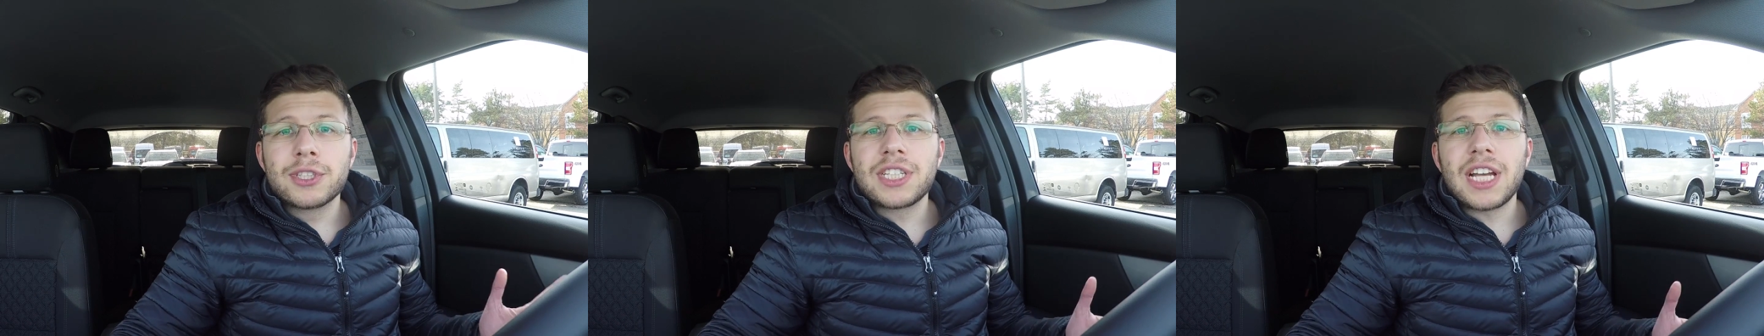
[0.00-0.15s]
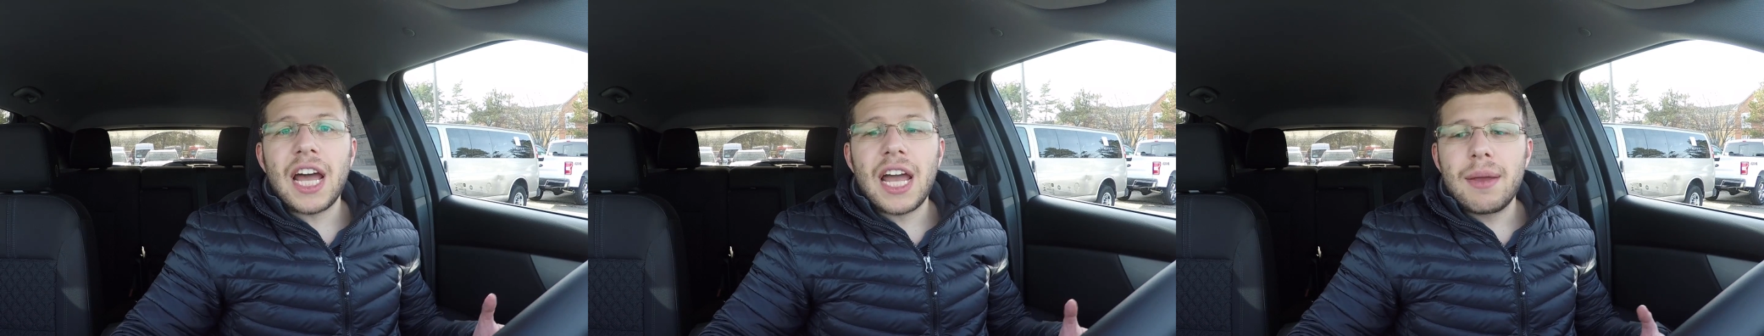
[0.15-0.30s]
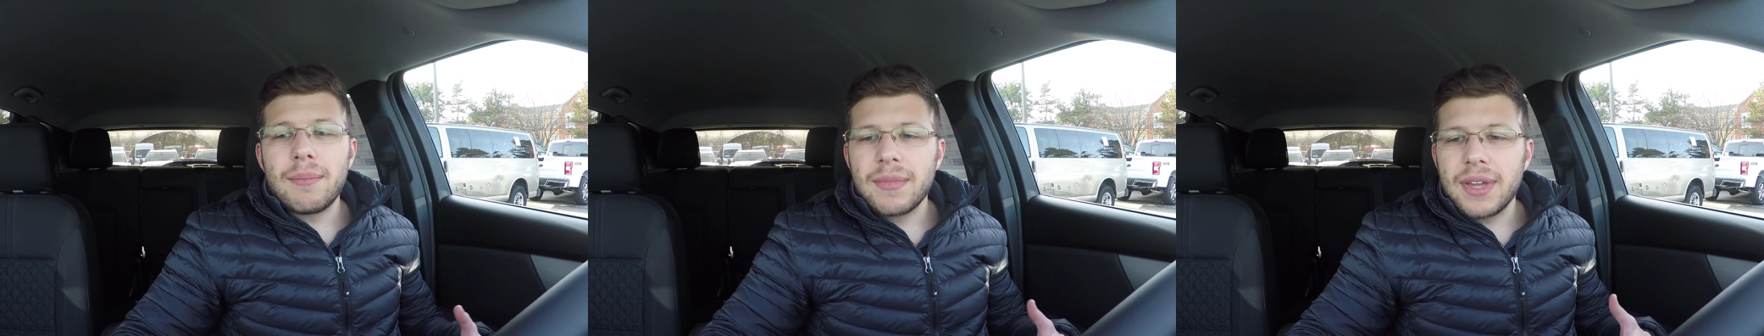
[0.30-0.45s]

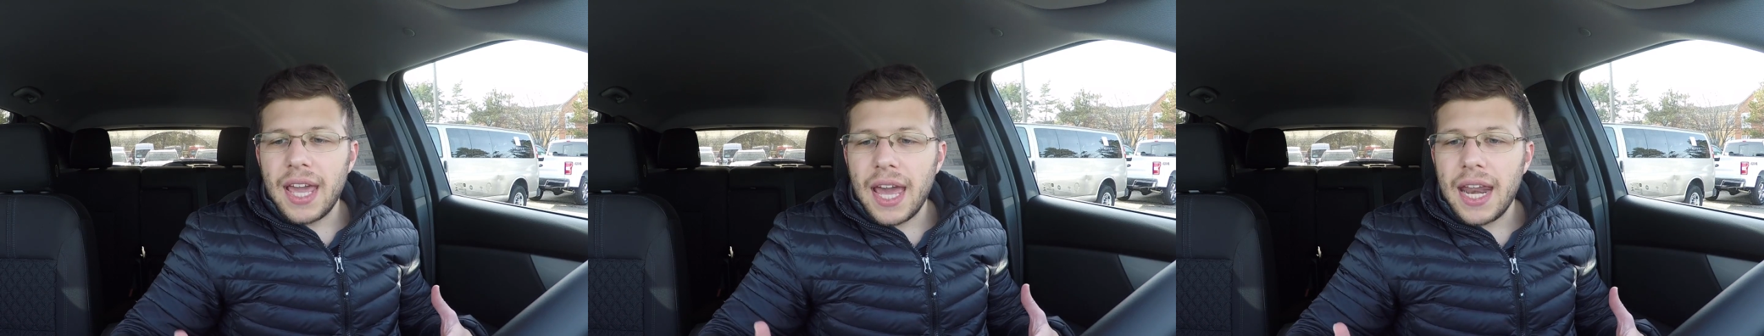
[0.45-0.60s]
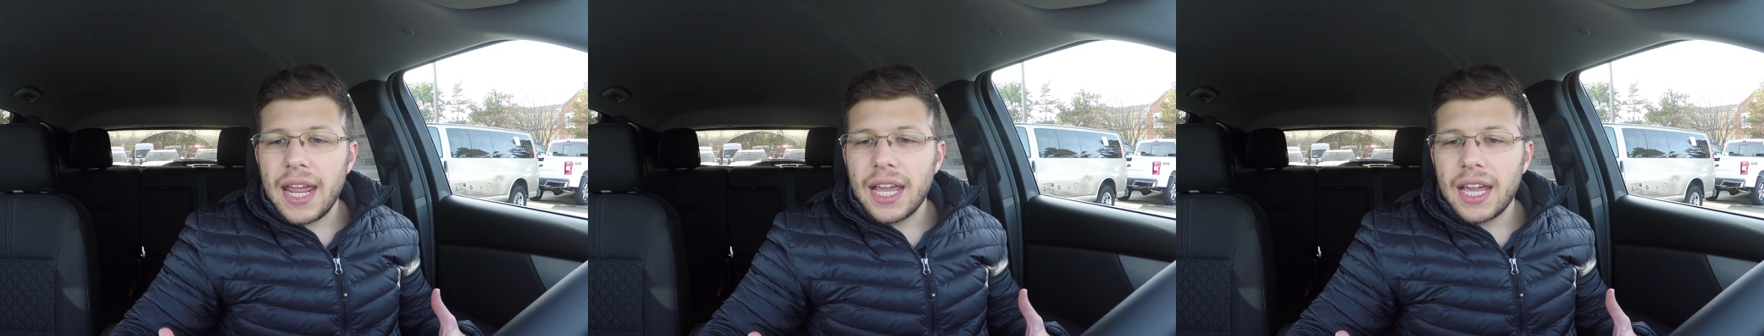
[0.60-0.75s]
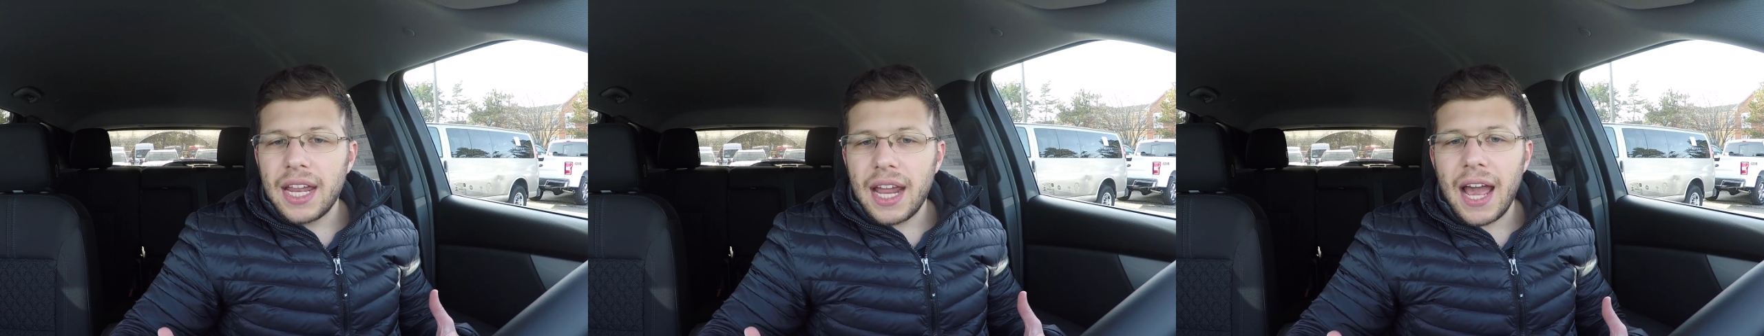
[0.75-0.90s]
time
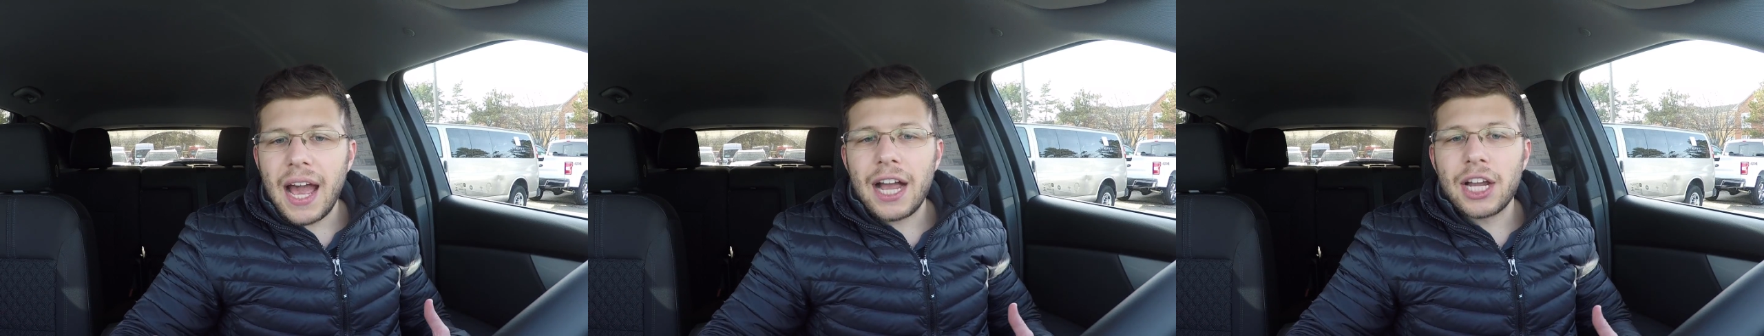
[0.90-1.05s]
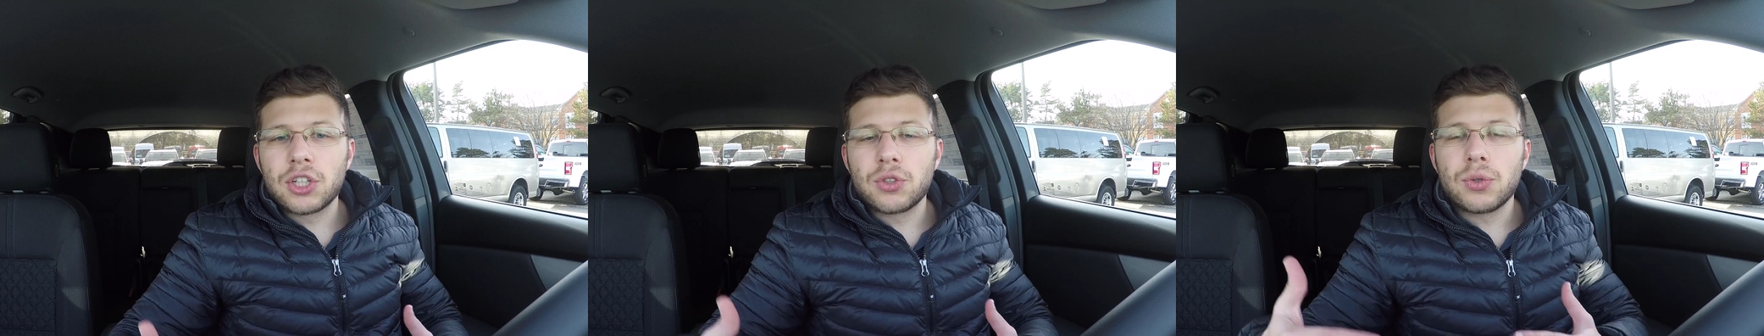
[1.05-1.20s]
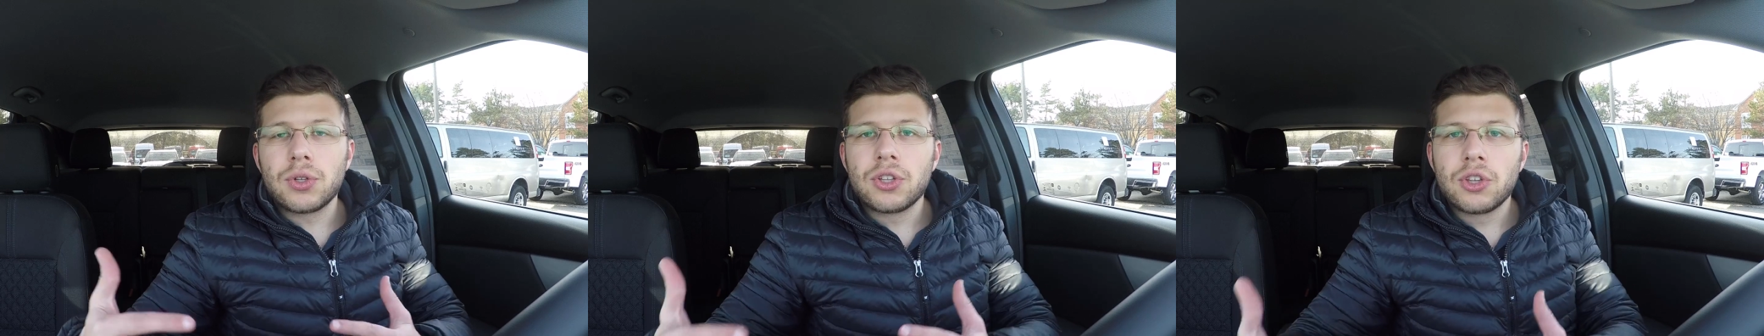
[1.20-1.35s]
getting an
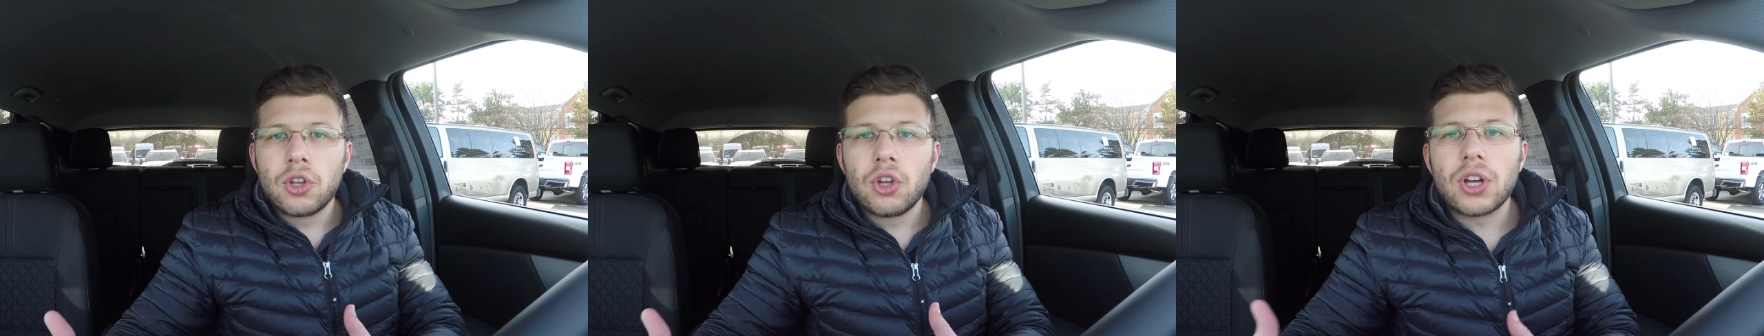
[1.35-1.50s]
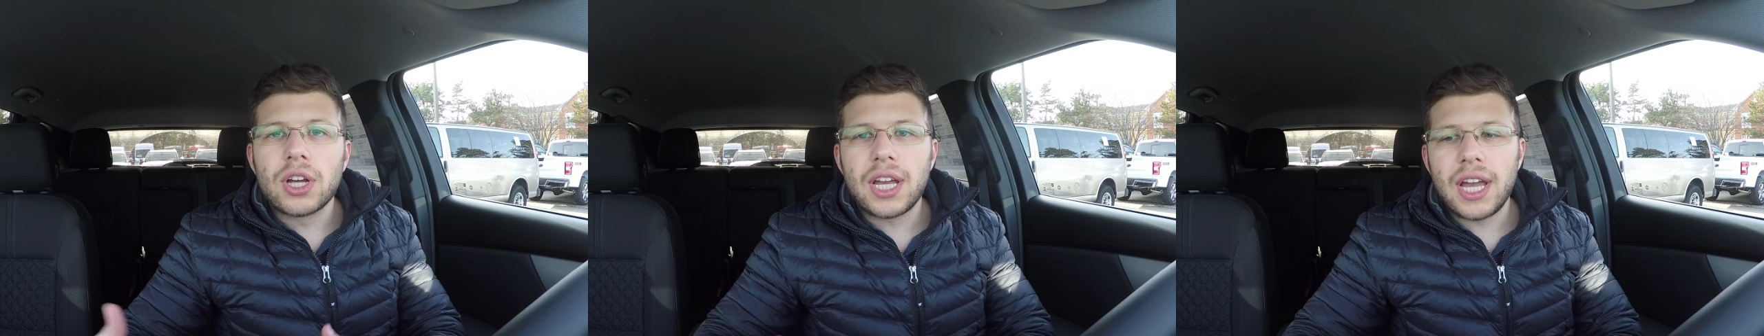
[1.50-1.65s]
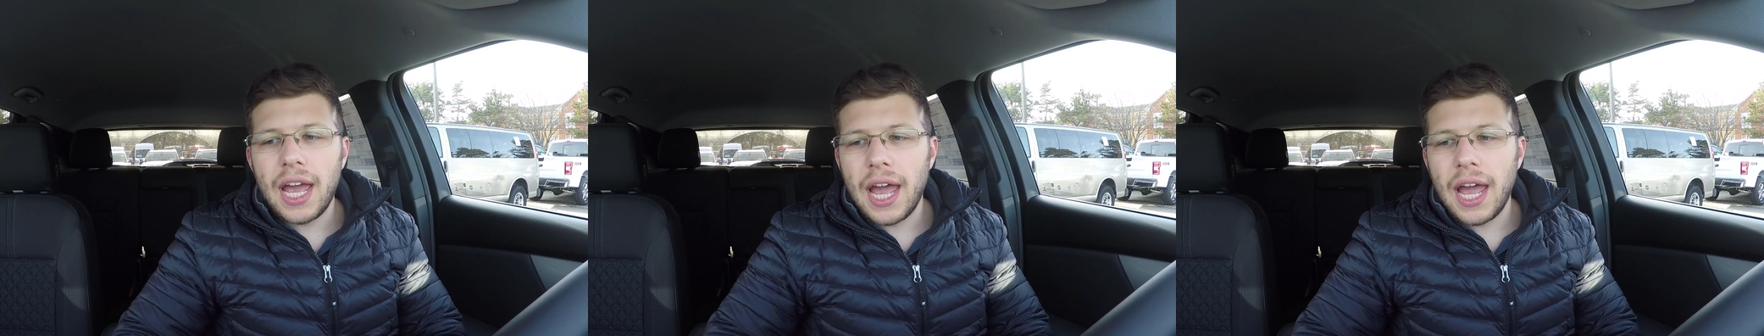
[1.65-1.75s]
actual look